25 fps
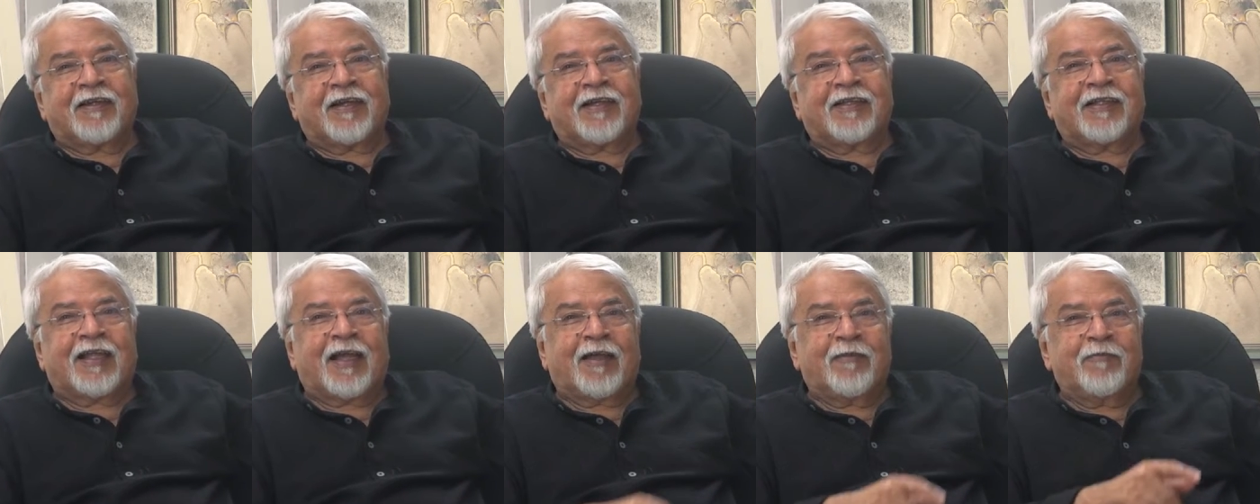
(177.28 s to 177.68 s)

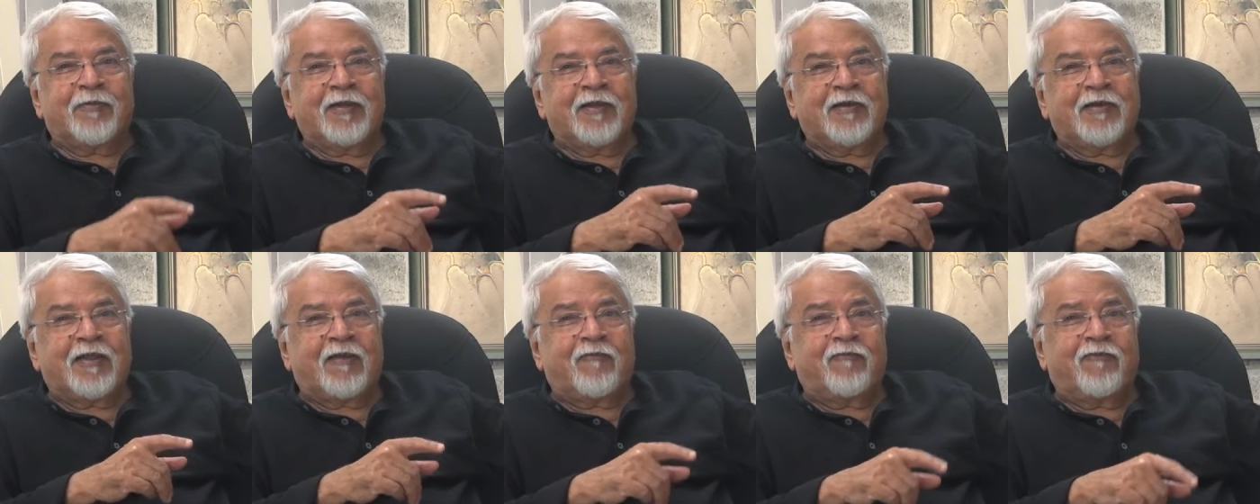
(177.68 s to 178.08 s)
And I
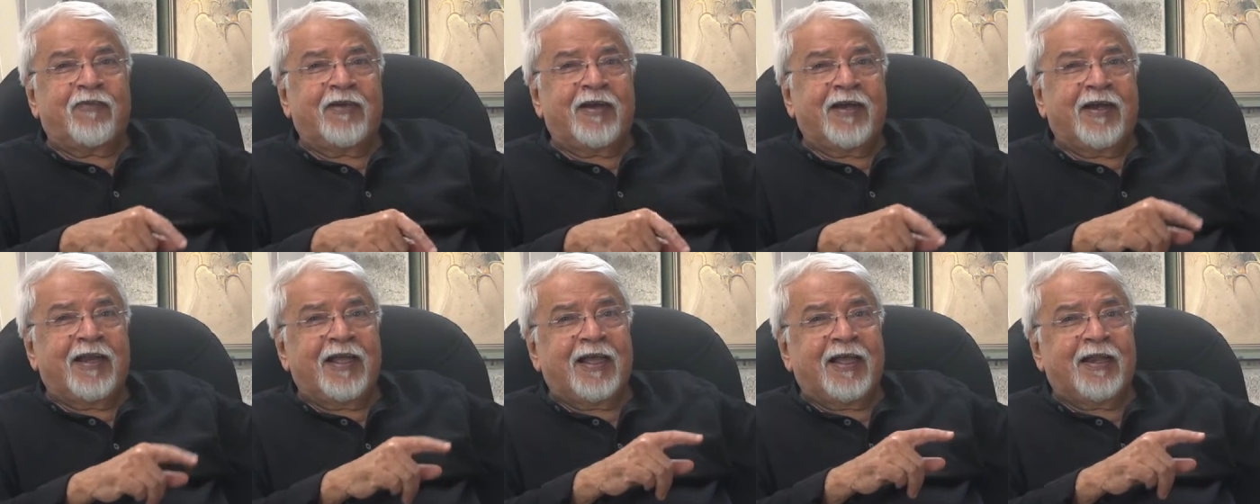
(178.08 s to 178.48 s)
mean,
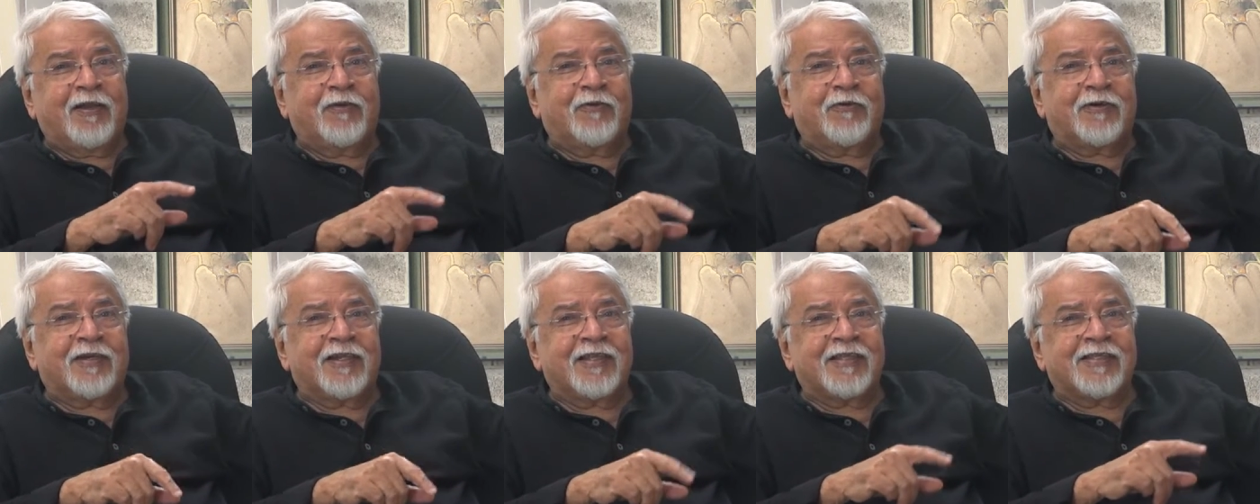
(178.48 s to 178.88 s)
every day I
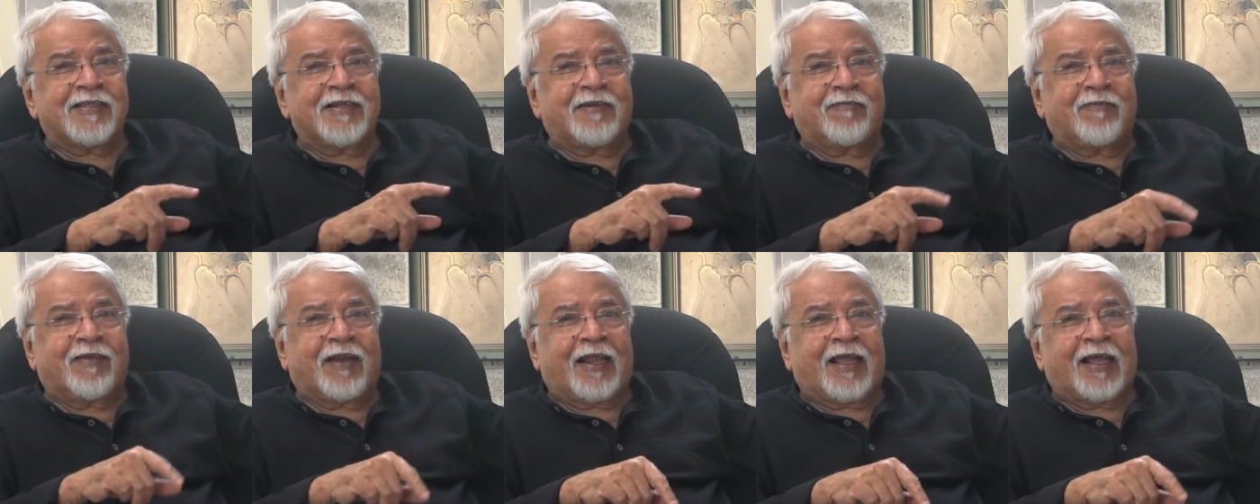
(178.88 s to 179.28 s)
notice
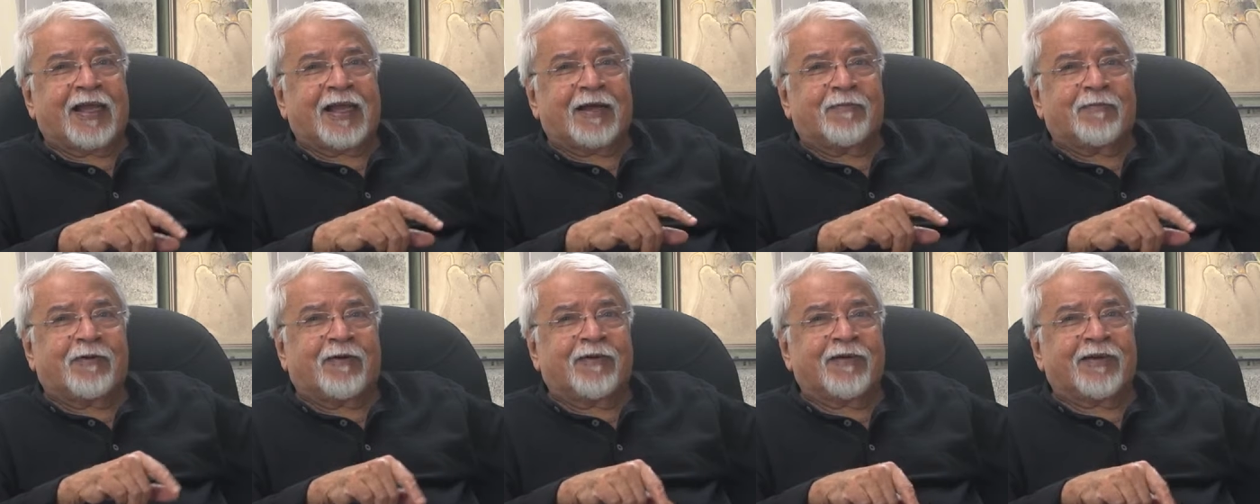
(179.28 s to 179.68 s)
it when I
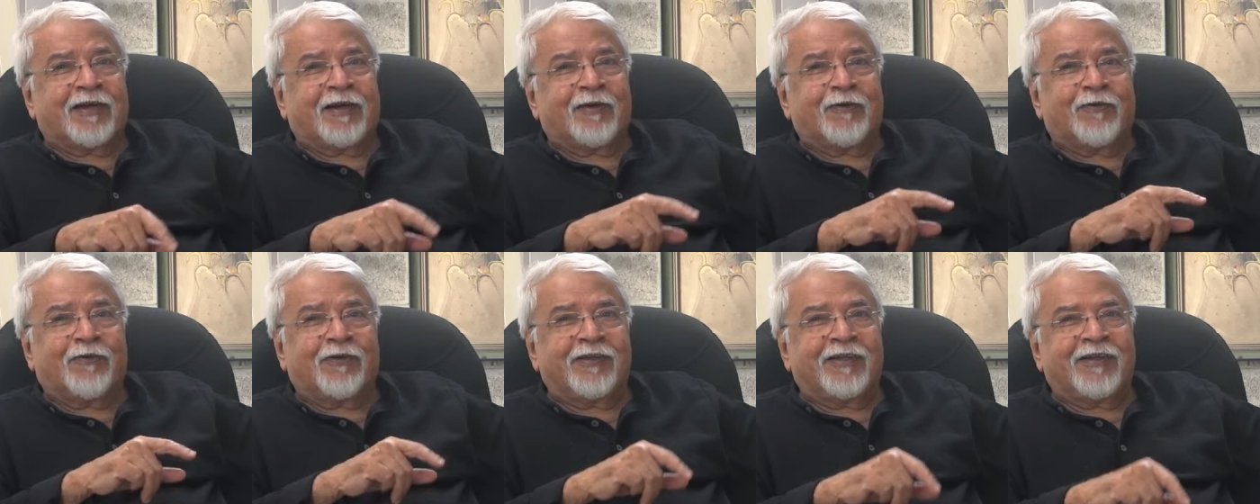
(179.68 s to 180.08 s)
come out
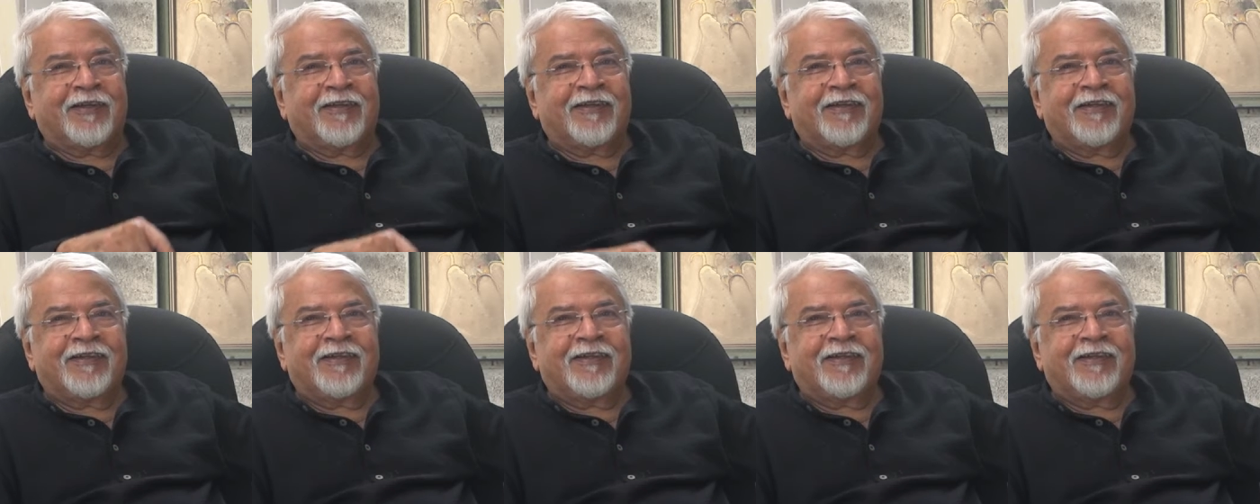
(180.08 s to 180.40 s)
and there.